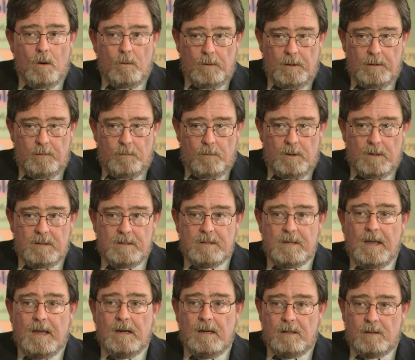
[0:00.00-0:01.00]
only once,
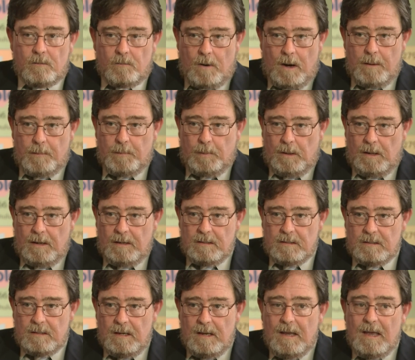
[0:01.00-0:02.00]
and in the right
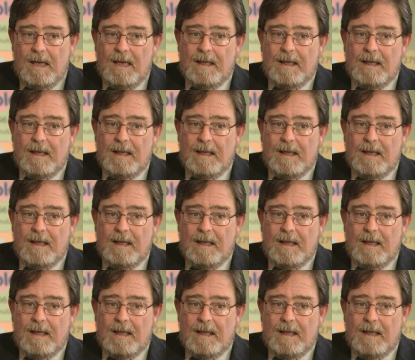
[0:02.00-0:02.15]
place.